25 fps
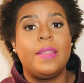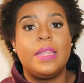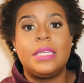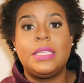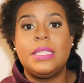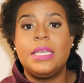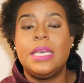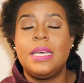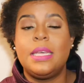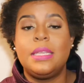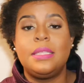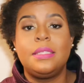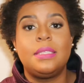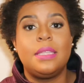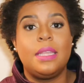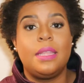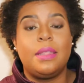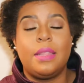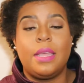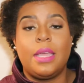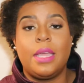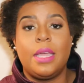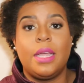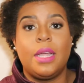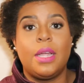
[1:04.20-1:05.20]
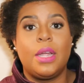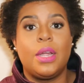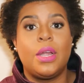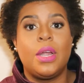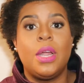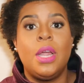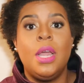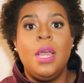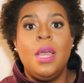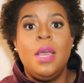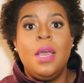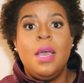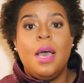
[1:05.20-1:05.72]
the tests in
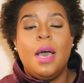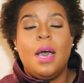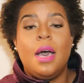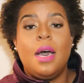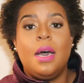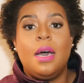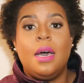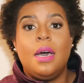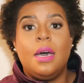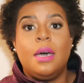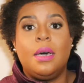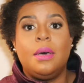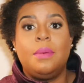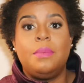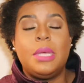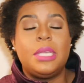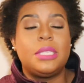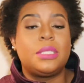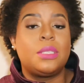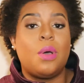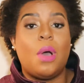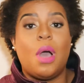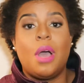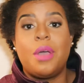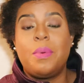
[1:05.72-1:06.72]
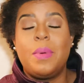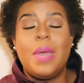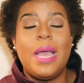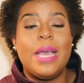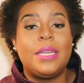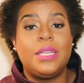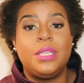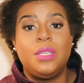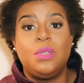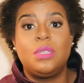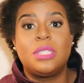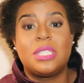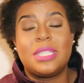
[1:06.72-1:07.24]
there, and so all we
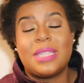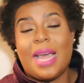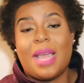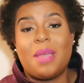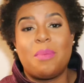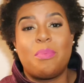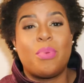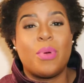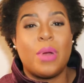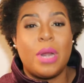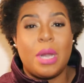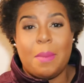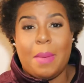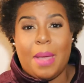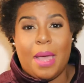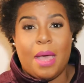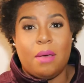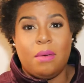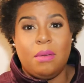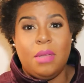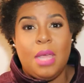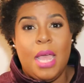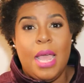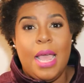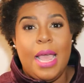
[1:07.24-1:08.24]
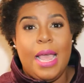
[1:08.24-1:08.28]
had to do is like print them out.